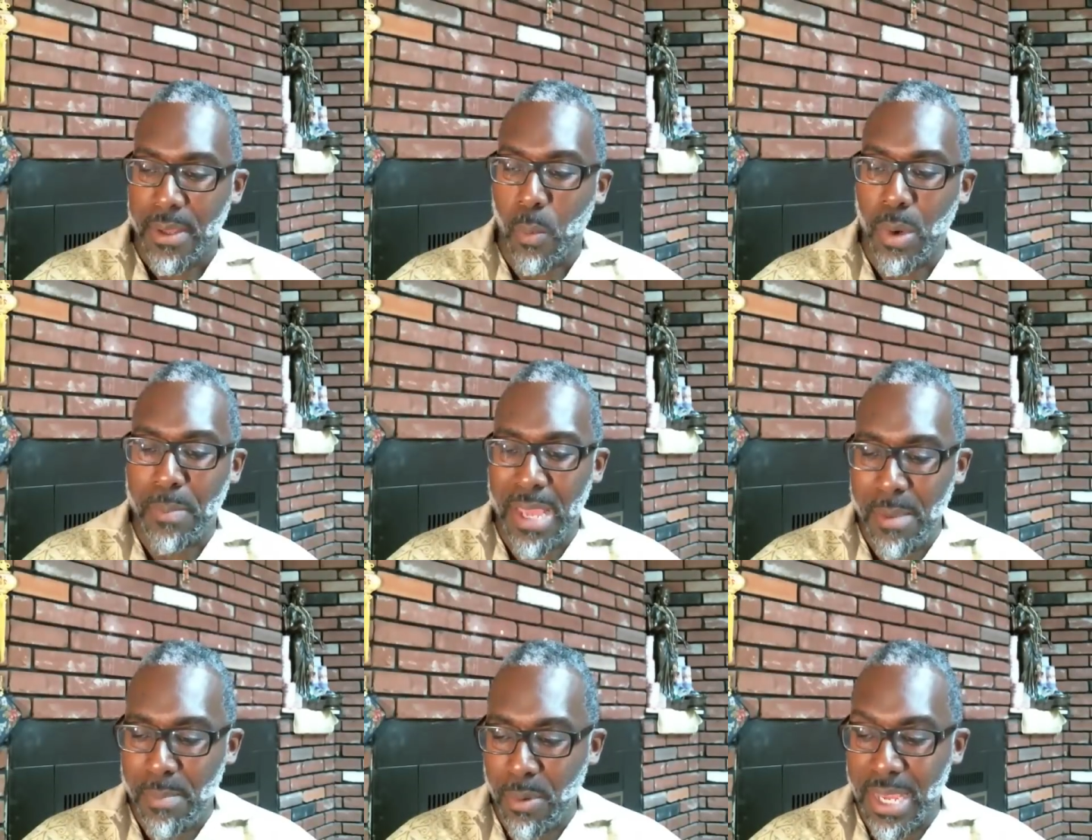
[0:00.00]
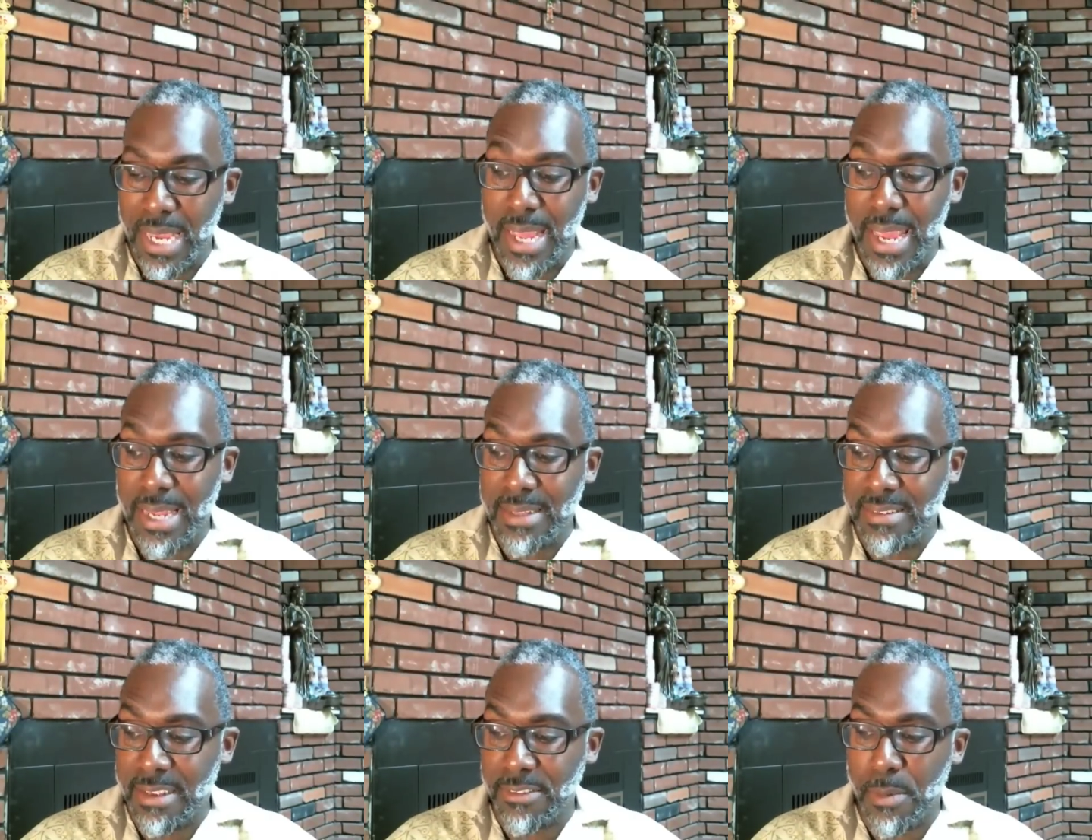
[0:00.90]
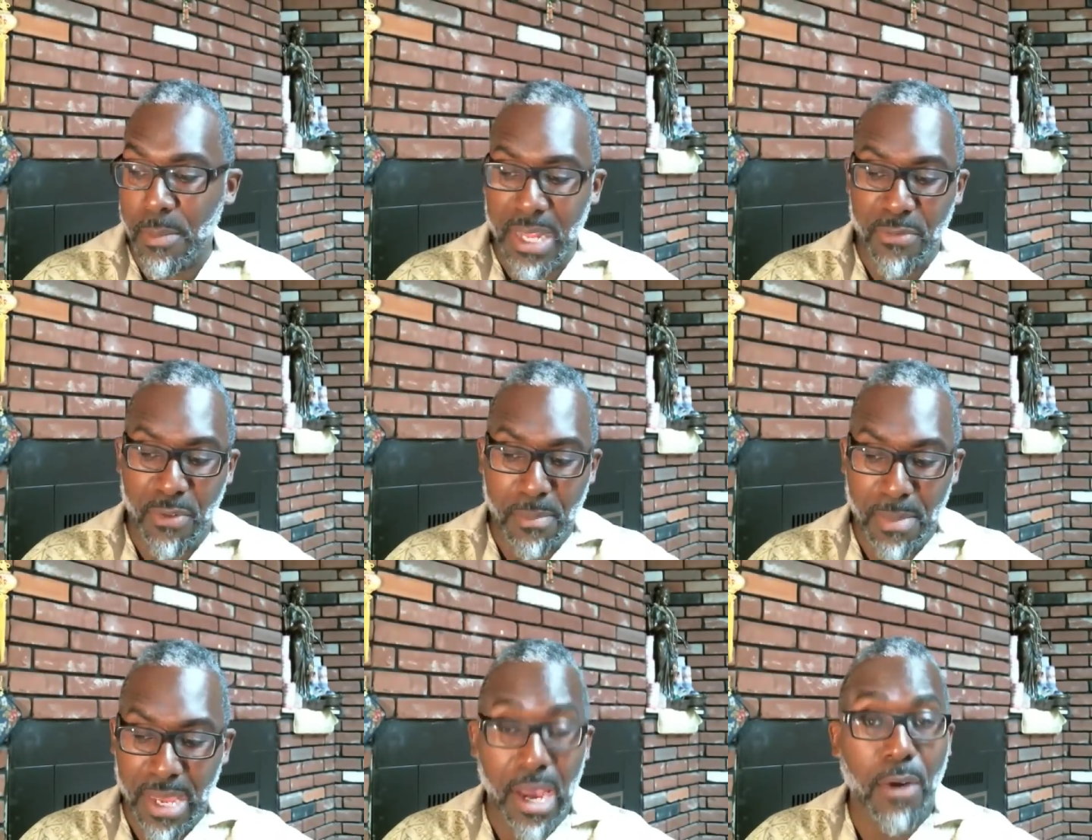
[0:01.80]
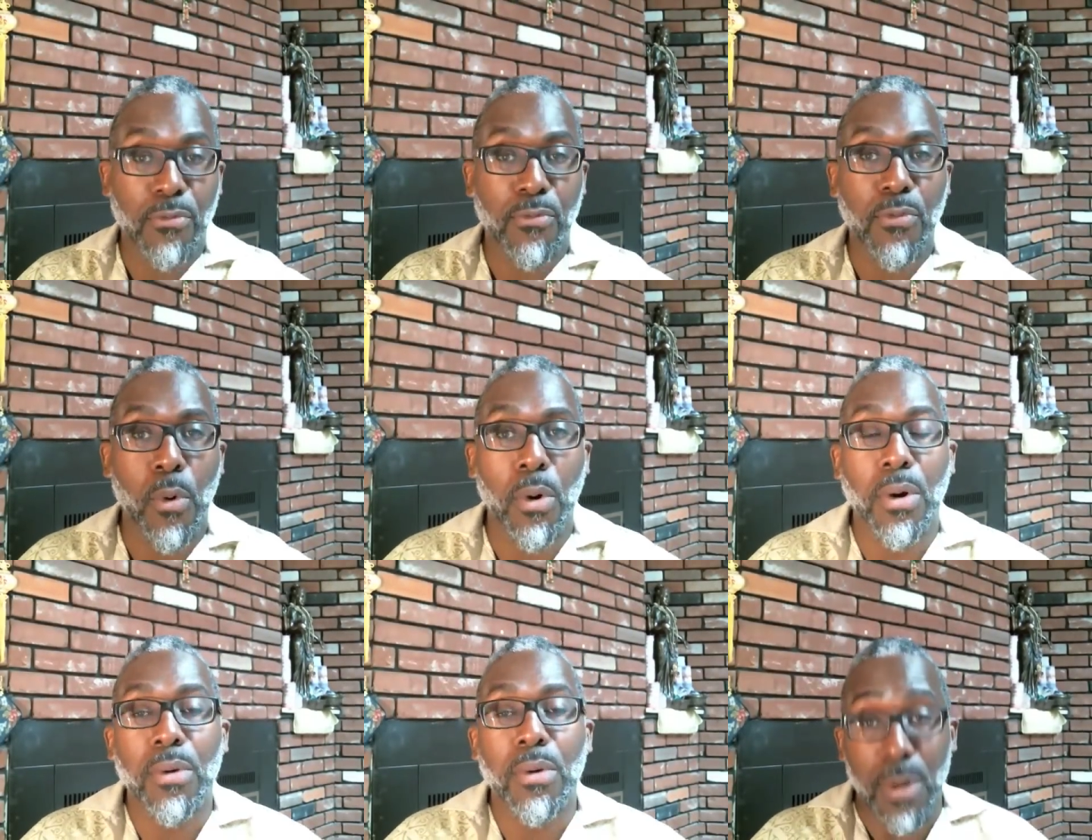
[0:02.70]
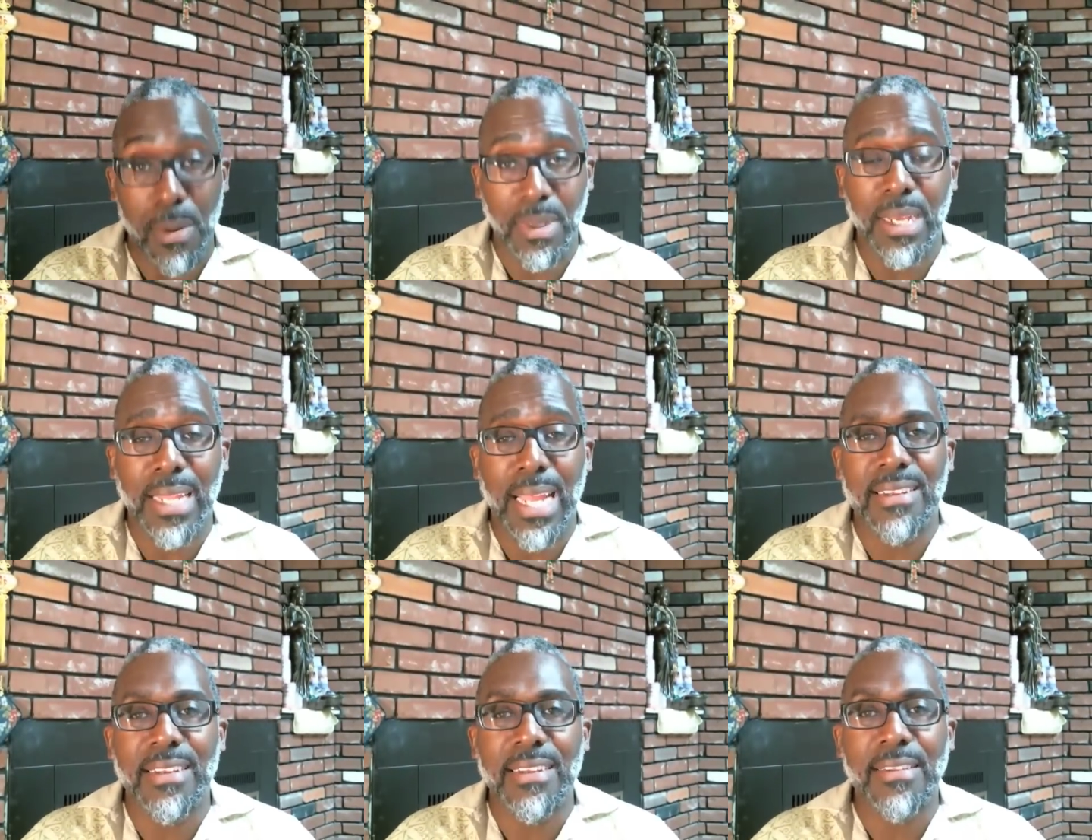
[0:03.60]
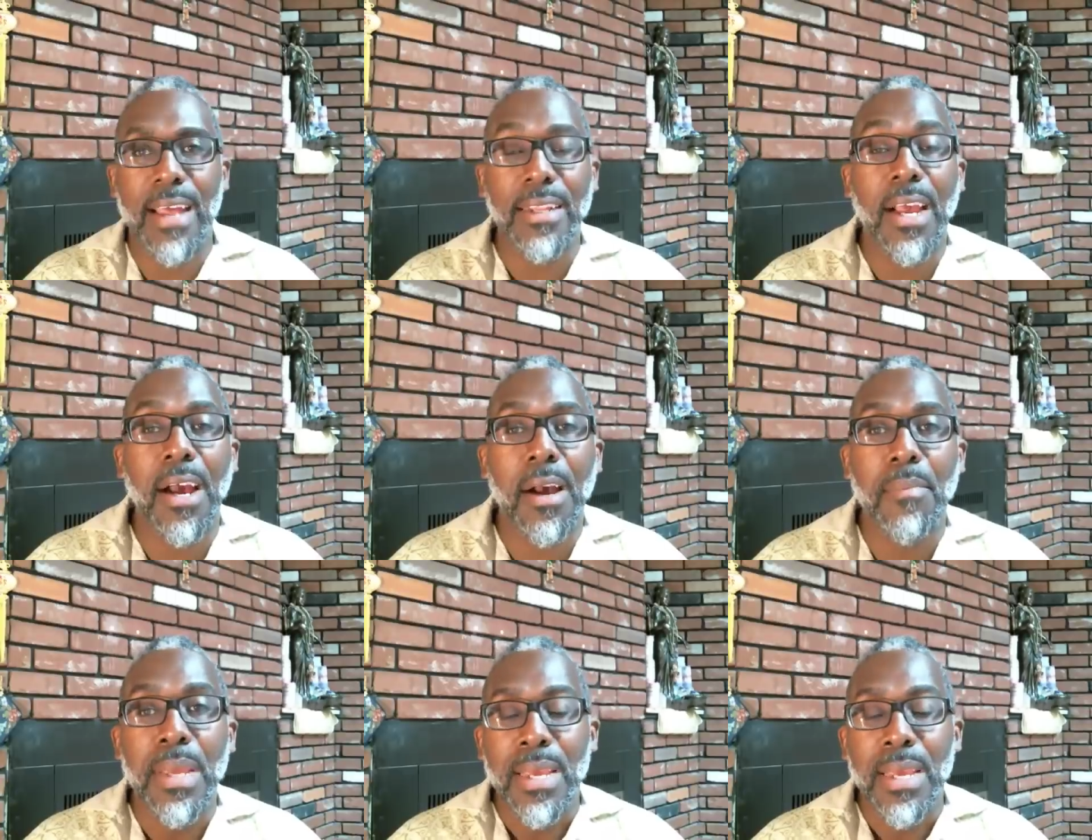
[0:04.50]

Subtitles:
When people get Ancestor Money from me or from Galighticus.com,